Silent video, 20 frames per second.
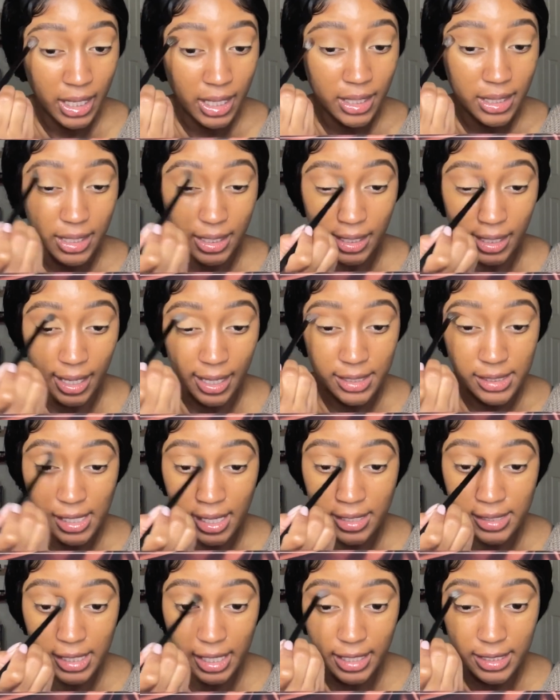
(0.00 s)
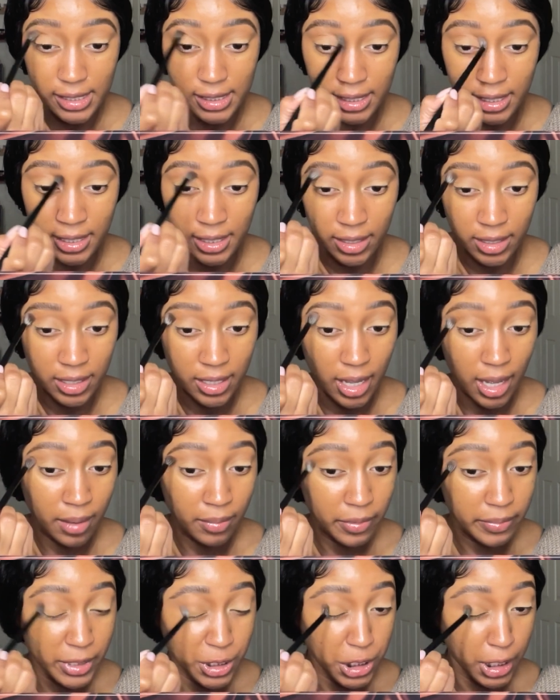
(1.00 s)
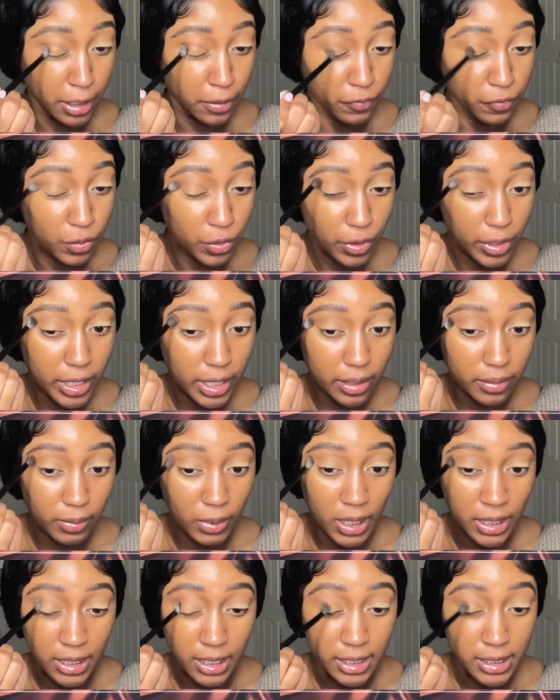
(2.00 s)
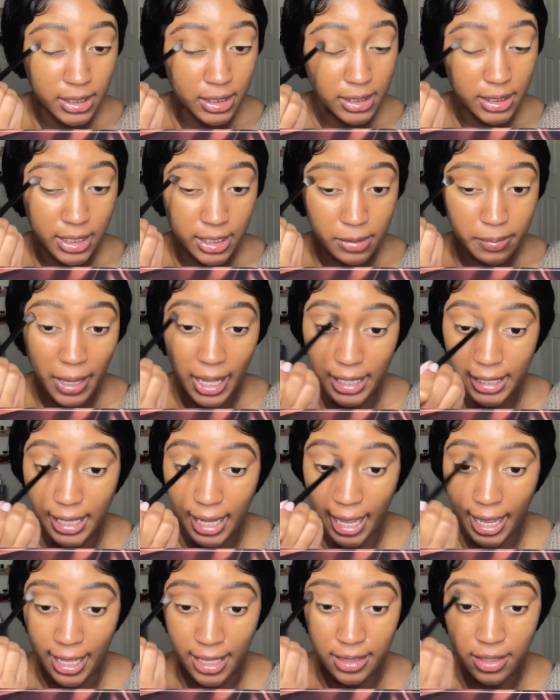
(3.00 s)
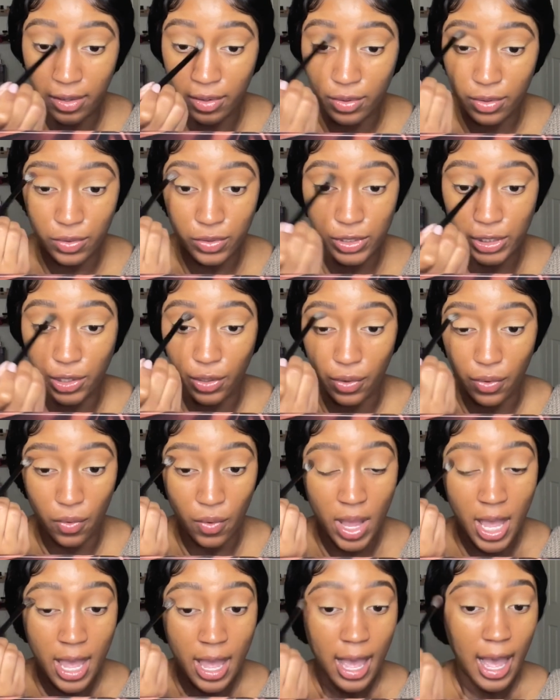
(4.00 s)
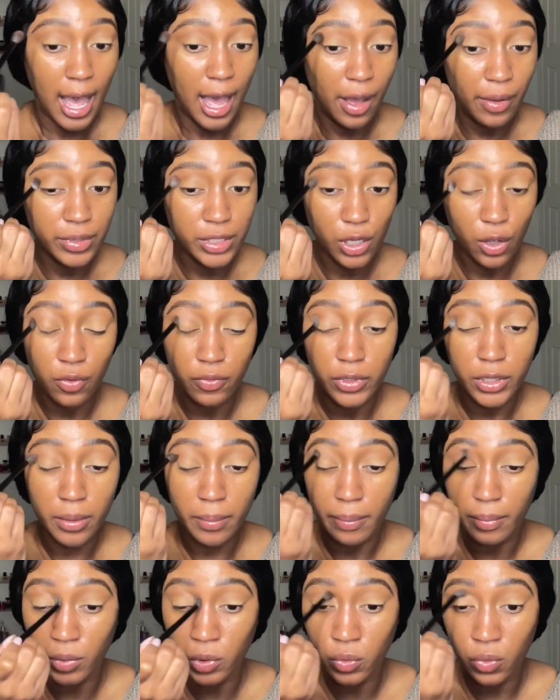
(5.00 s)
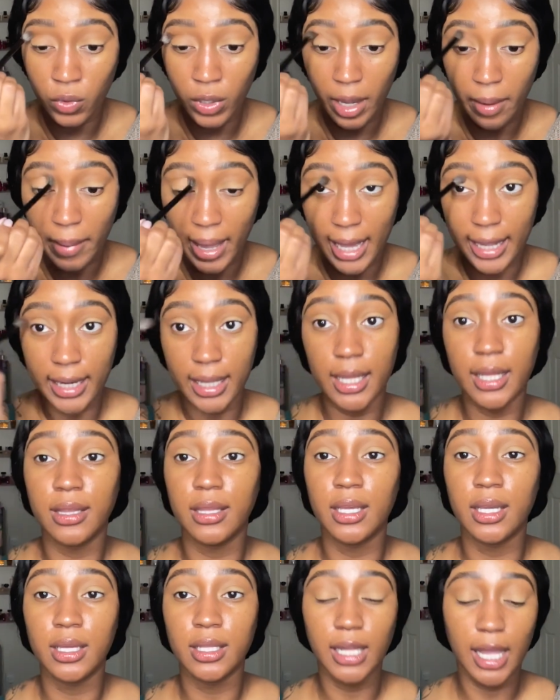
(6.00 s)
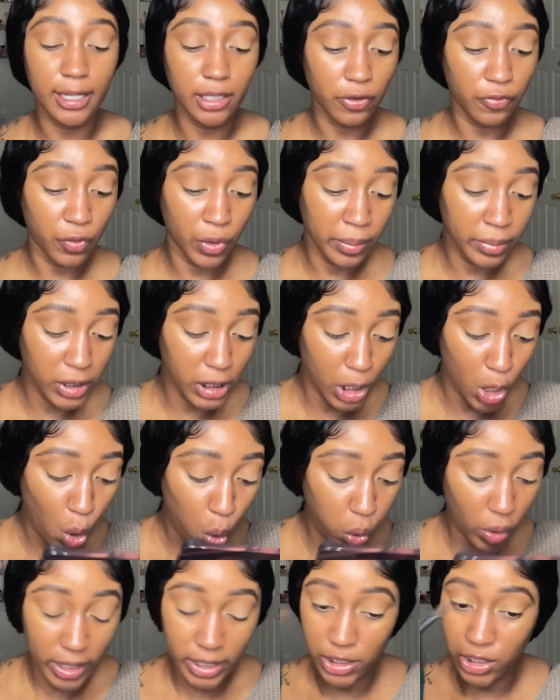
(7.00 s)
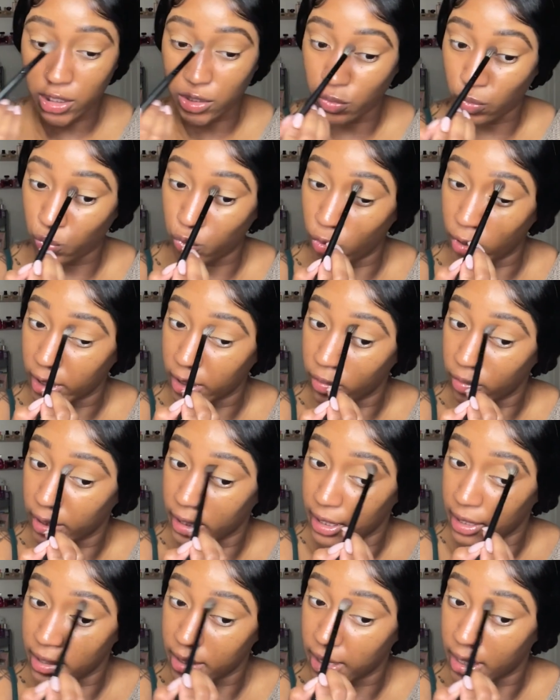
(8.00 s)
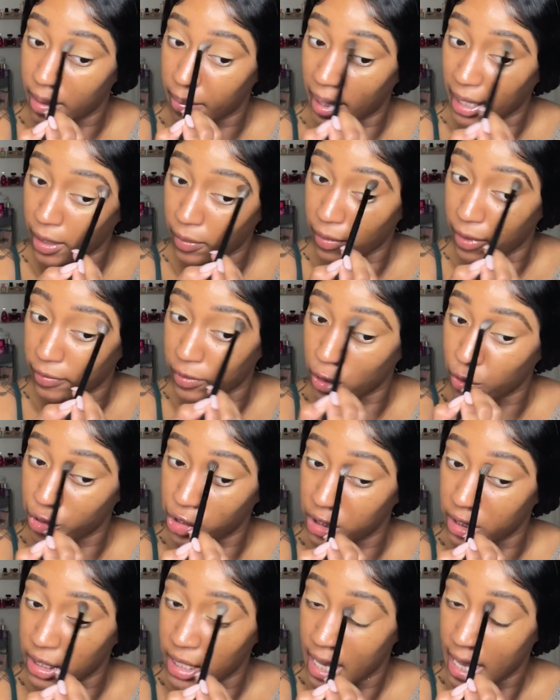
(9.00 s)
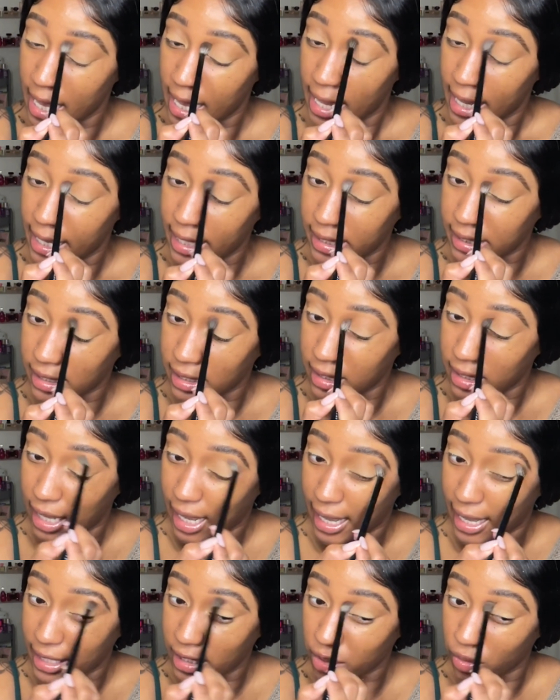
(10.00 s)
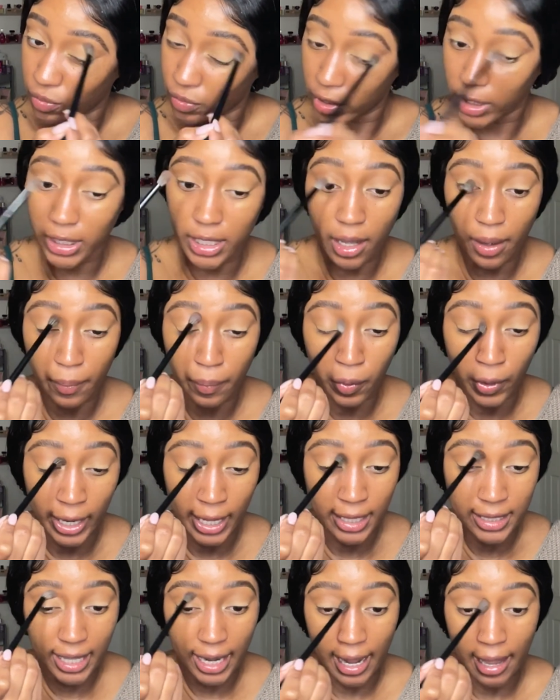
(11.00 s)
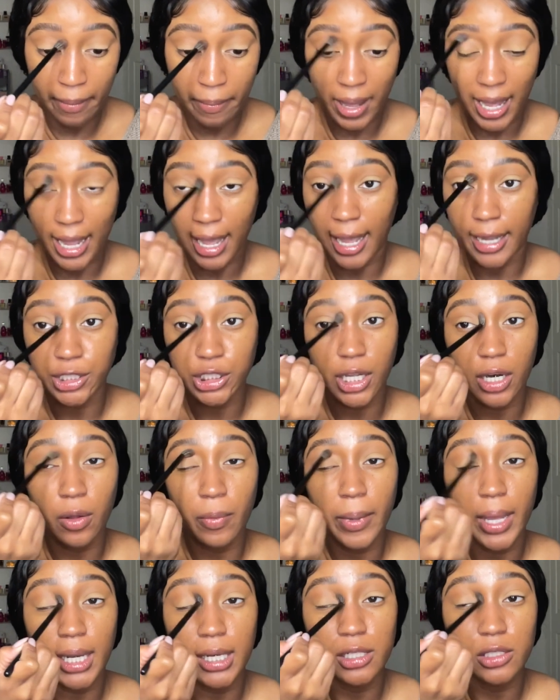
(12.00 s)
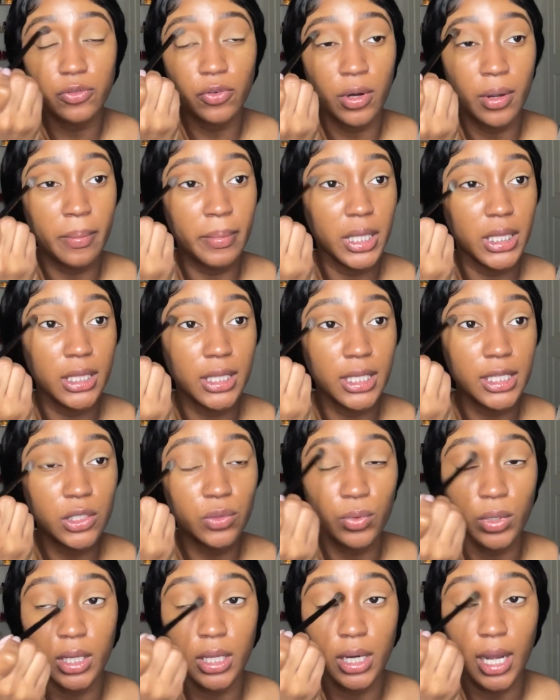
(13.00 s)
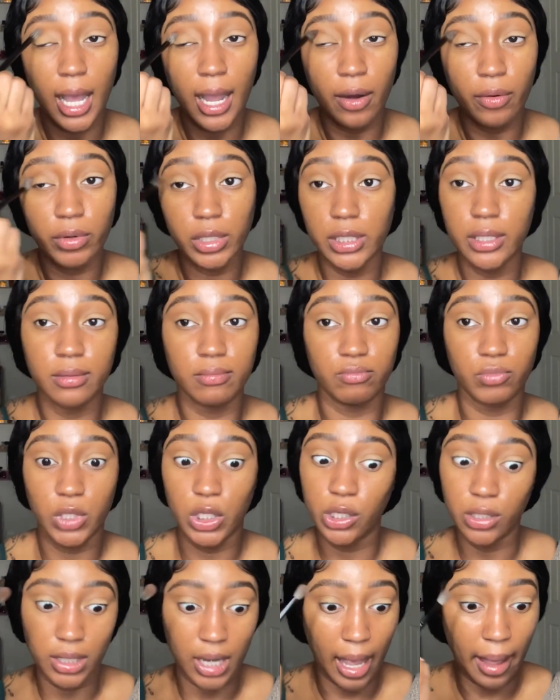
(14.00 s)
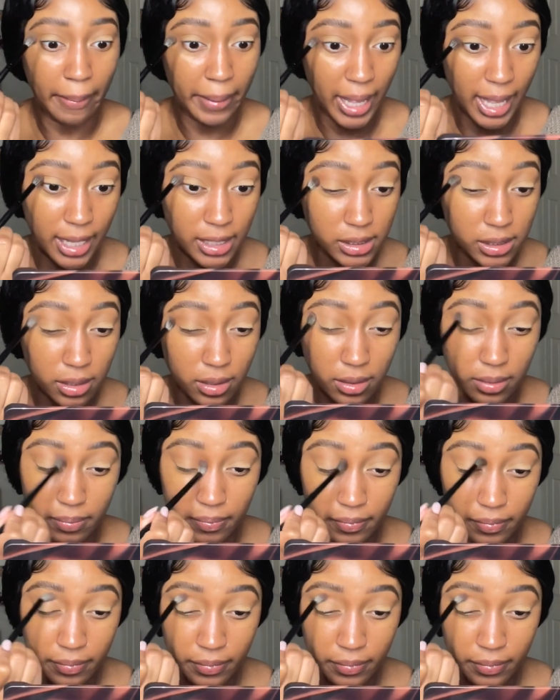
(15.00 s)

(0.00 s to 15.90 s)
then 9 times out of 10, I'm gonna be checking for it. And this palette had those, so I was over the moon about it. And then like the formula is just really, really good. Makeup Revolution is not really a brand that I buy eyeshadow palettes from, but this one I really could not pass up.